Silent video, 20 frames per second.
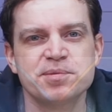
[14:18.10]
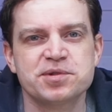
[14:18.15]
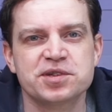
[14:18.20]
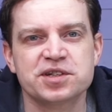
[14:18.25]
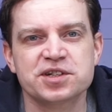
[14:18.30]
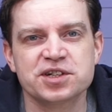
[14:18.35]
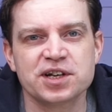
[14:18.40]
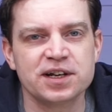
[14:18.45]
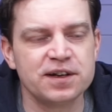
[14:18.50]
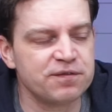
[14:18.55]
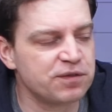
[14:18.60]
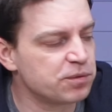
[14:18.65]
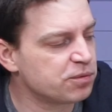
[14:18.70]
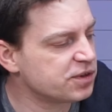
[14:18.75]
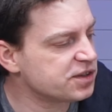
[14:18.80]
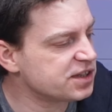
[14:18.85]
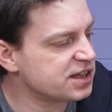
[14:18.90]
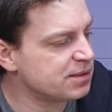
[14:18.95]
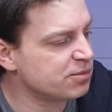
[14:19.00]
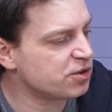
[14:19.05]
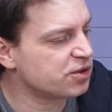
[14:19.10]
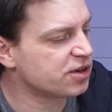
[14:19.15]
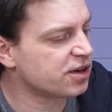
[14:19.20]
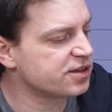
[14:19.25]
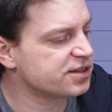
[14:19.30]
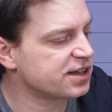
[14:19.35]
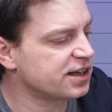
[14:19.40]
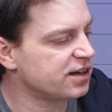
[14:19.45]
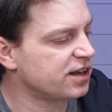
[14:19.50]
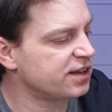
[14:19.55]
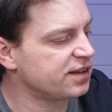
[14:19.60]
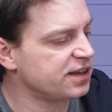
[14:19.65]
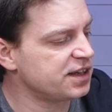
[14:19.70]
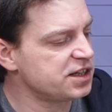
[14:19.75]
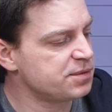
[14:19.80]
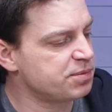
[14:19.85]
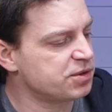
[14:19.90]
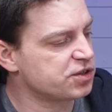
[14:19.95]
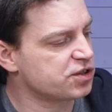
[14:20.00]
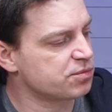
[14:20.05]
to the channel if you want to see more content like
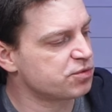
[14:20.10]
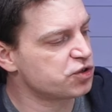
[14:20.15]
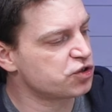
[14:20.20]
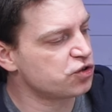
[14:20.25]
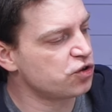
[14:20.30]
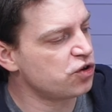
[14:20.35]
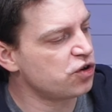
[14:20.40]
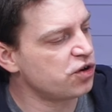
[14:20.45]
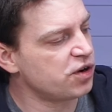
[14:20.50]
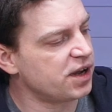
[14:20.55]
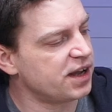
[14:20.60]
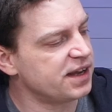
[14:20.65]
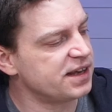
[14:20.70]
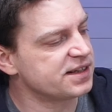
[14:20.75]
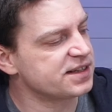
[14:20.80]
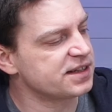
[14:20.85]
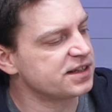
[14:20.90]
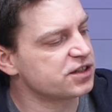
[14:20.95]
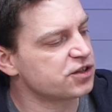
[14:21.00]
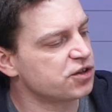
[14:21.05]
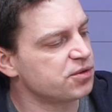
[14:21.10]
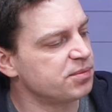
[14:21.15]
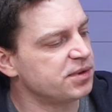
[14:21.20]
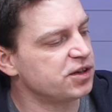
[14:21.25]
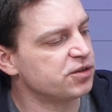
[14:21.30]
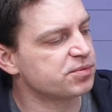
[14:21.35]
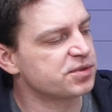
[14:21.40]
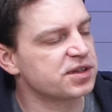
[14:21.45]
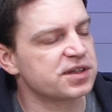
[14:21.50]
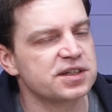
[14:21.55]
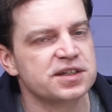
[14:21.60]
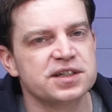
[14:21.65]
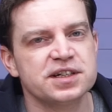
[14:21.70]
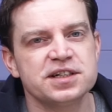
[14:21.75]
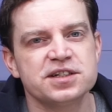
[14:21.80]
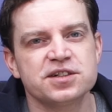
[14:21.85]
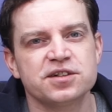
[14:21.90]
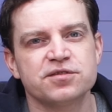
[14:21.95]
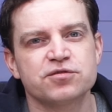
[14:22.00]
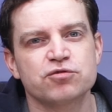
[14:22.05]
this because I'm sure as it's coming up to the
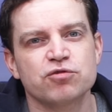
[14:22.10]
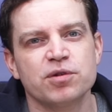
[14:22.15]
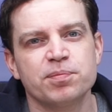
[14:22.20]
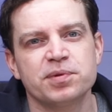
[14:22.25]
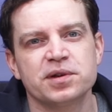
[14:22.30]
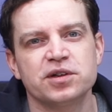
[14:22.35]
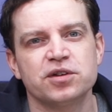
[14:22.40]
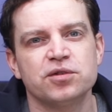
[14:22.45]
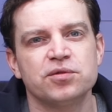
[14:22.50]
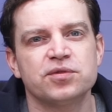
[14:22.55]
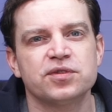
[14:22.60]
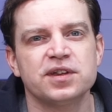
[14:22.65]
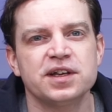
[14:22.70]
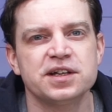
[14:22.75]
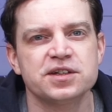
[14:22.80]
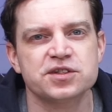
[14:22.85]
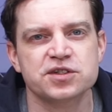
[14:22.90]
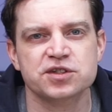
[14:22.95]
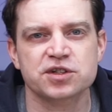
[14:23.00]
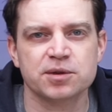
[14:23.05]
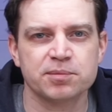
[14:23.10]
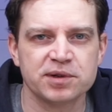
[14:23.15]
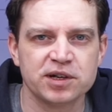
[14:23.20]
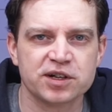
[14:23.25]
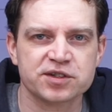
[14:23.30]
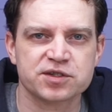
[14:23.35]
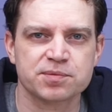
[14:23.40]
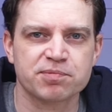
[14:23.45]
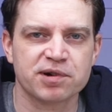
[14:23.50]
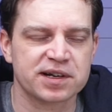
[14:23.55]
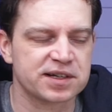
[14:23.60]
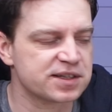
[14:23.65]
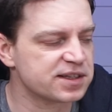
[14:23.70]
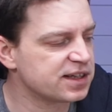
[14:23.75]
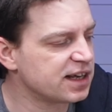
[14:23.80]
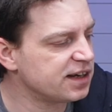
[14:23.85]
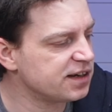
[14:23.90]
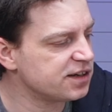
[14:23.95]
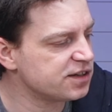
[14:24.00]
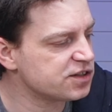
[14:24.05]
season of dropping new things, there's going to be lots of brands
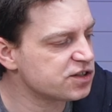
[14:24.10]
sending